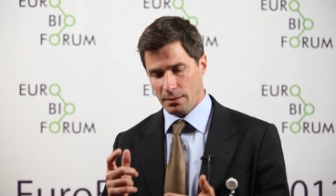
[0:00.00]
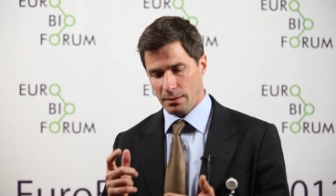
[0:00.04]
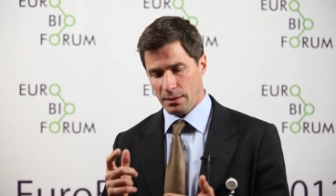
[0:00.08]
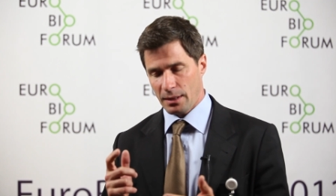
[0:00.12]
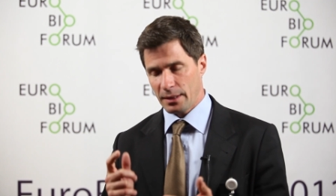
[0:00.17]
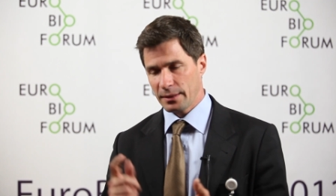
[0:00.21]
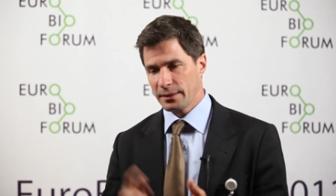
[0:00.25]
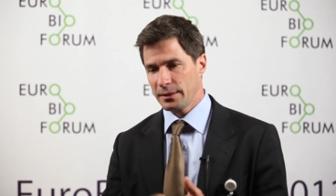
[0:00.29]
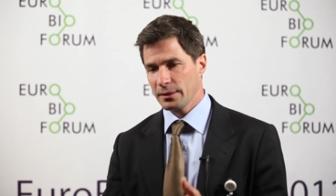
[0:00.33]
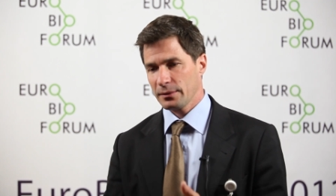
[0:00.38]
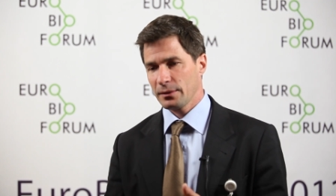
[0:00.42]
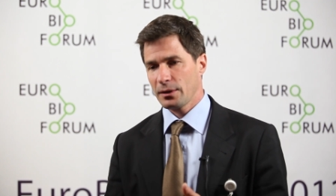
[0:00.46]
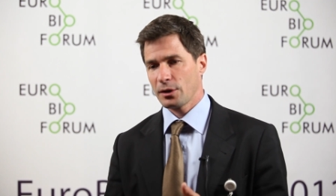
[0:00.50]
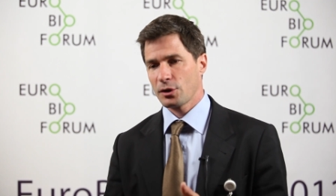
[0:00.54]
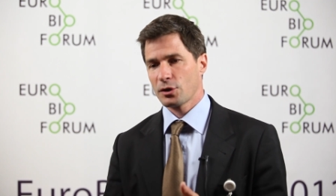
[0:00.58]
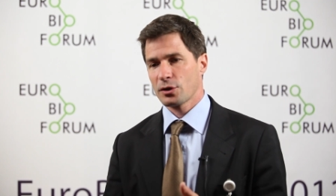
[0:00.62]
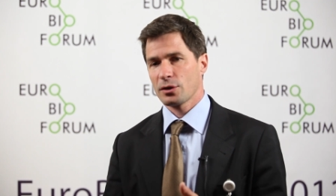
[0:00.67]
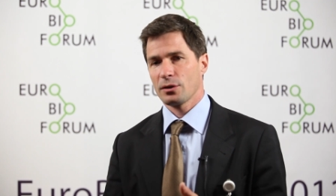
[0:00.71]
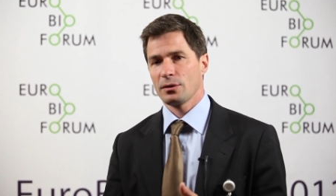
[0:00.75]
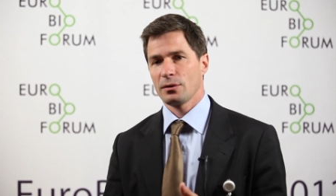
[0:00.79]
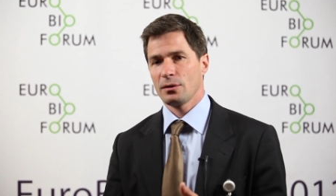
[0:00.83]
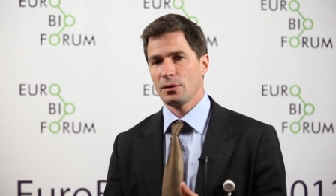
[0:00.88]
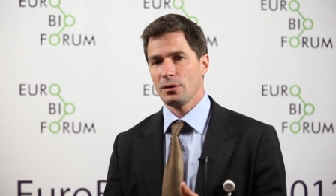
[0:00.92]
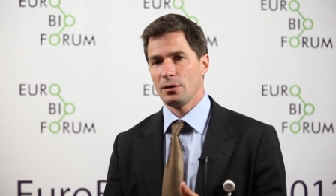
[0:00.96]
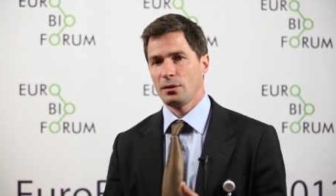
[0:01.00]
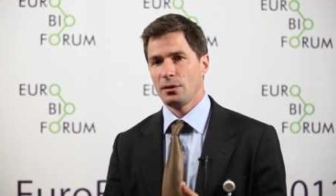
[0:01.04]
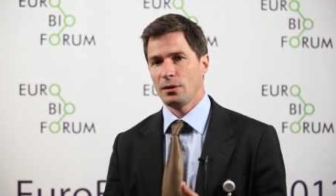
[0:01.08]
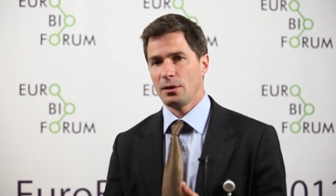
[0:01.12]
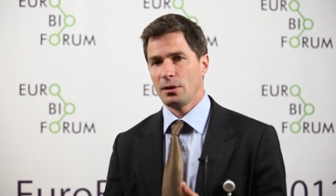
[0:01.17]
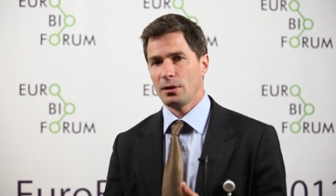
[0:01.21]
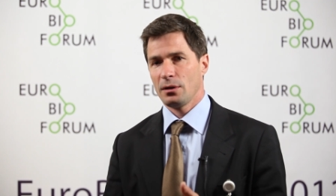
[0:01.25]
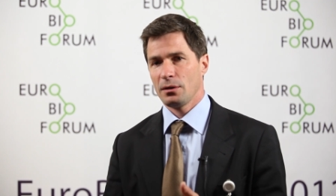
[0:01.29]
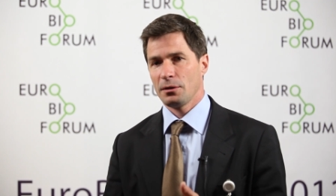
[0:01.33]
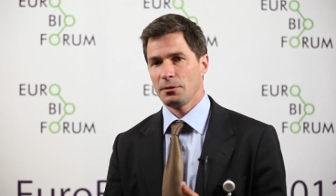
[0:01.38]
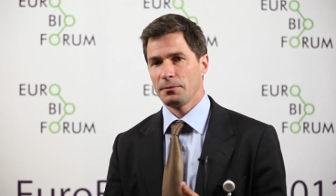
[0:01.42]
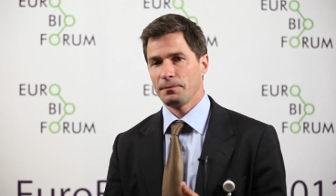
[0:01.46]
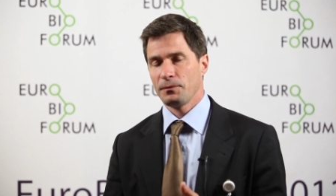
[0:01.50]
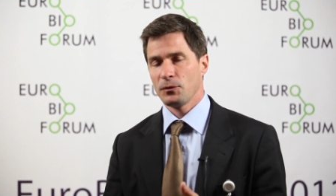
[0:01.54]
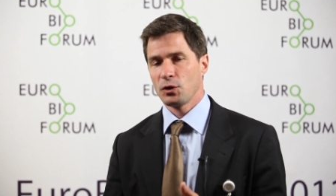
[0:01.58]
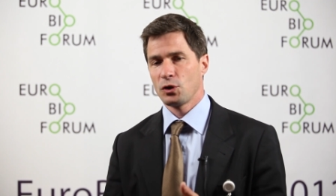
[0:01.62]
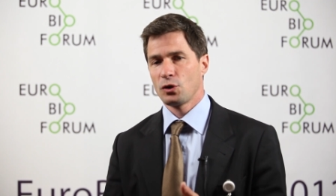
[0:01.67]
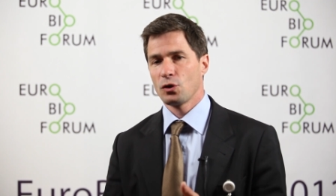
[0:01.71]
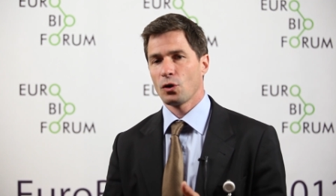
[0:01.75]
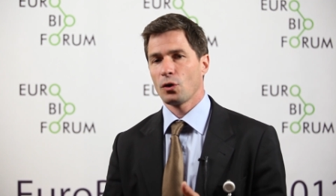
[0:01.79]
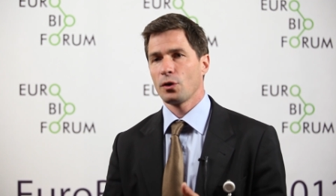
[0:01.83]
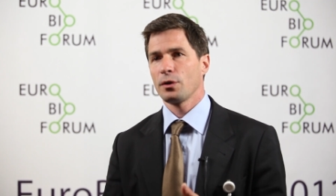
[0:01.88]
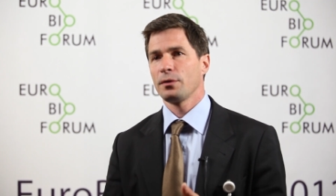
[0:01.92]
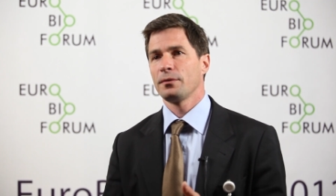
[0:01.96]
international
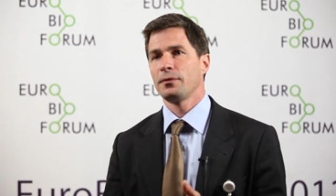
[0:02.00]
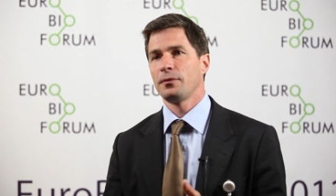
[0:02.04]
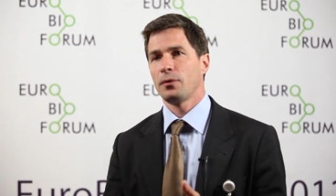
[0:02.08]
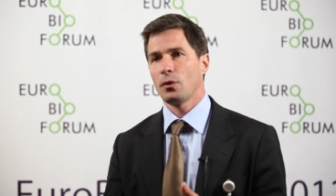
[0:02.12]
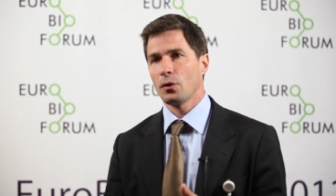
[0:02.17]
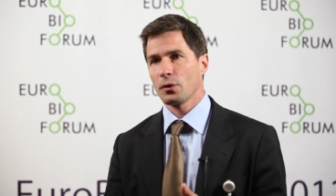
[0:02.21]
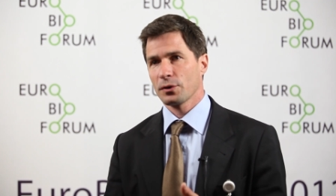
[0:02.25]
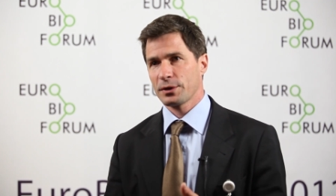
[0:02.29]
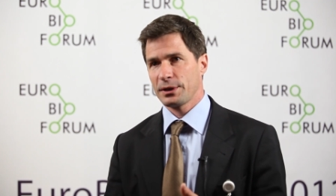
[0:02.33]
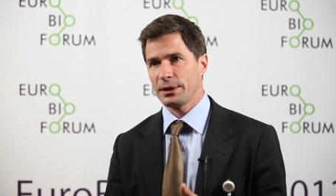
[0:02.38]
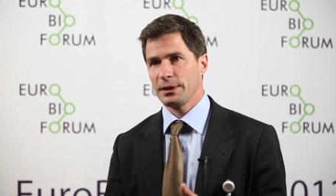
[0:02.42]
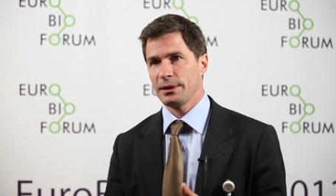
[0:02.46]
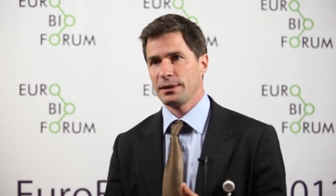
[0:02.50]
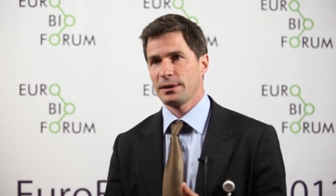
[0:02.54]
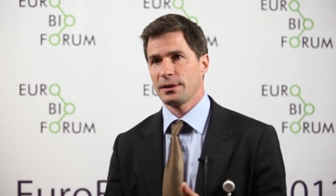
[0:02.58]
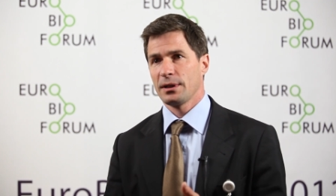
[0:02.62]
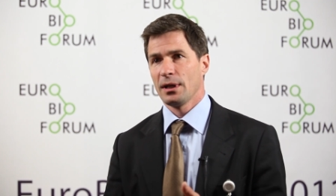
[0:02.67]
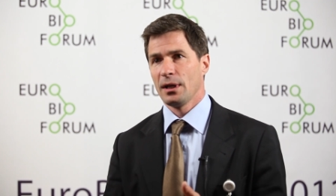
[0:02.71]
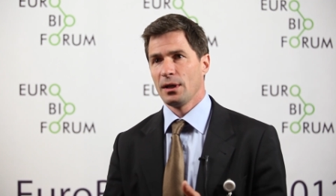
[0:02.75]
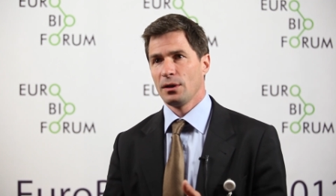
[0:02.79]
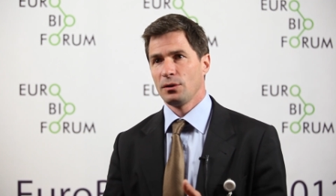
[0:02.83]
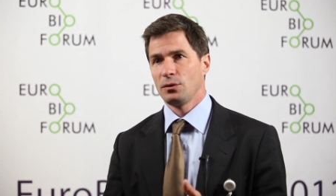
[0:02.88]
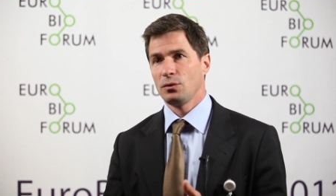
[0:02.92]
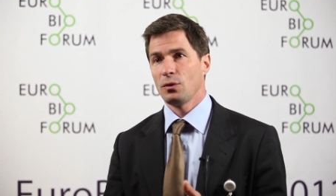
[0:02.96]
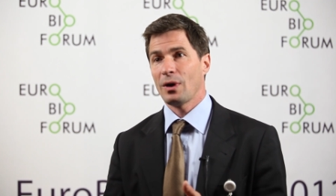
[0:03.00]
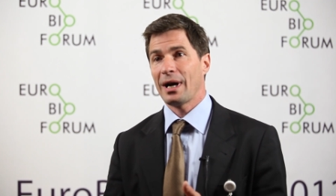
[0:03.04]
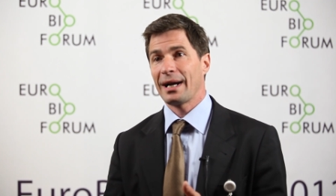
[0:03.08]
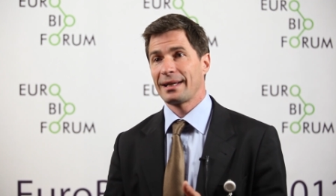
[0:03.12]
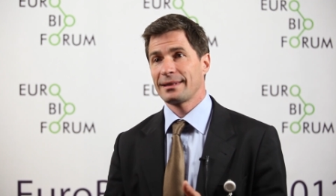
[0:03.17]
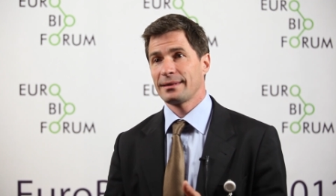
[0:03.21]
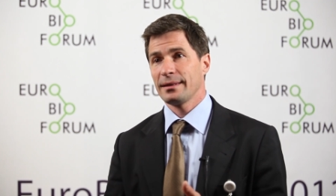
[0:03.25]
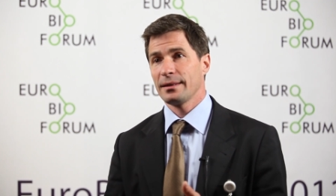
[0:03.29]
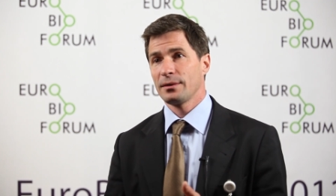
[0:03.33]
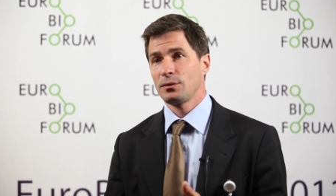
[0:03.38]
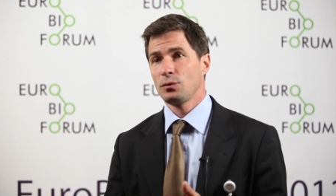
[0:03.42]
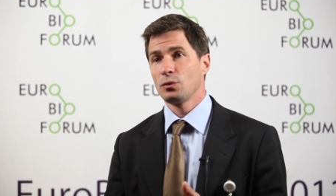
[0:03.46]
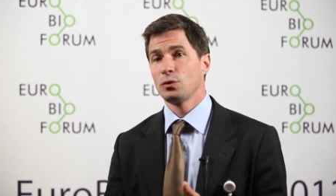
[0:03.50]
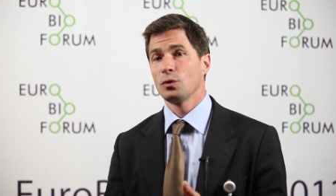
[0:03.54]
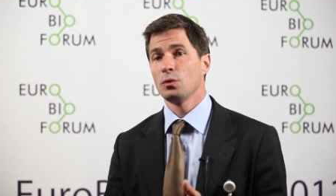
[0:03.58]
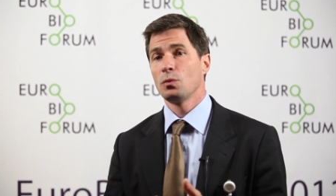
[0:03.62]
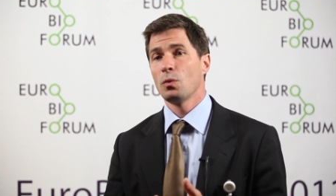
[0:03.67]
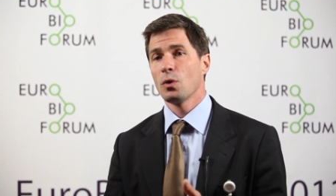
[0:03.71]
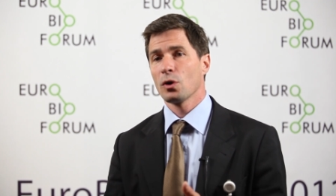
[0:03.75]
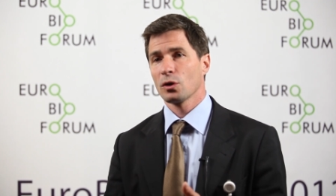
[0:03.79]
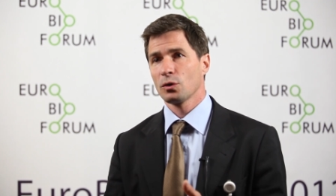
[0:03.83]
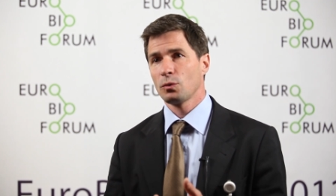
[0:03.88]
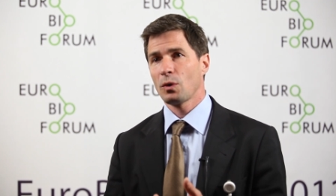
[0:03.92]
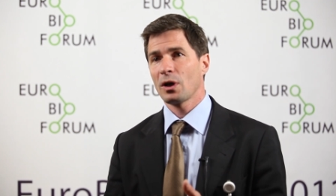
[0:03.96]
joint forces to access to the
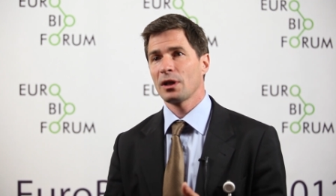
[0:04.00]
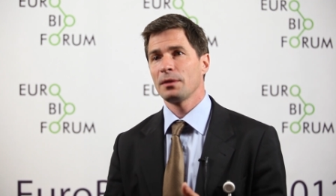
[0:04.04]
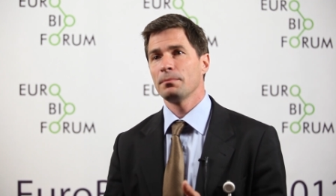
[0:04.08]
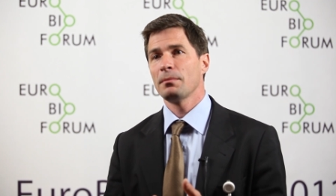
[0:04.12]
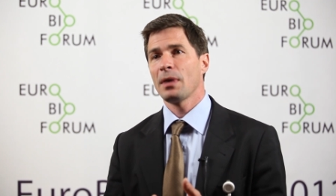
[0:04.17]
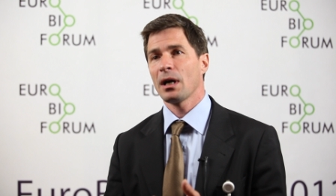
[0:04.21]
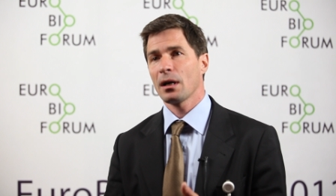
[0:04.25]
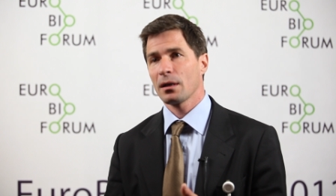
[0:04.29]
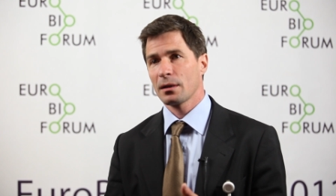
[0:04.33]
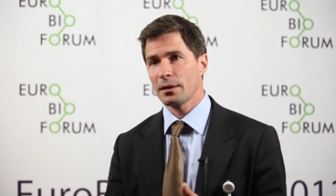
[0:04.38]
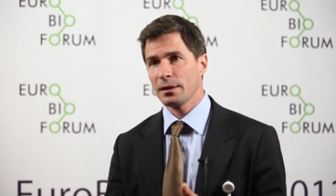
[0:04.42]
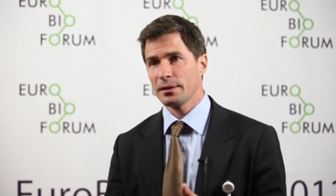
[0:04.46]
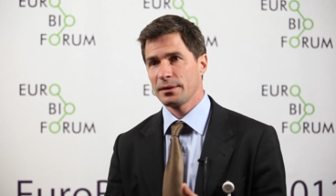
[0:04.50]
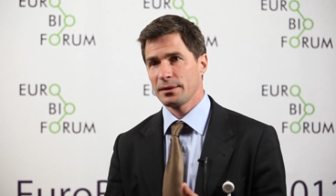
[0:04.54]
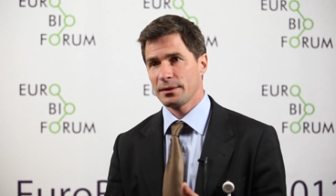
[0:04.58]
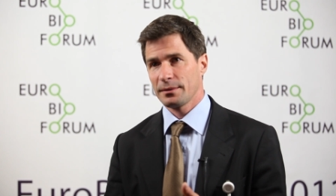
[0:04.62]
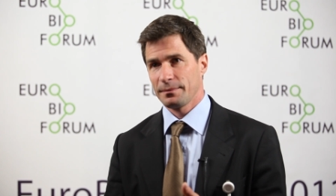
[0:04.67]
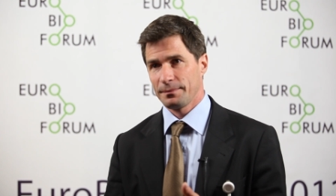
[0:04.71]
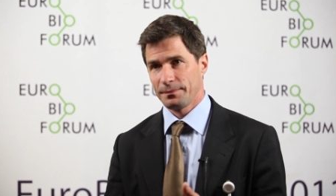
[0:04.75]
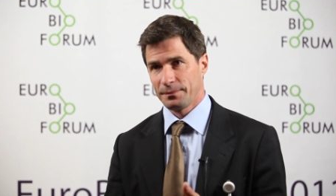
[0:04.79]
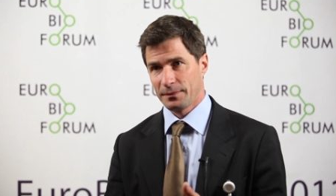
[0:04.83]
worldwide markets,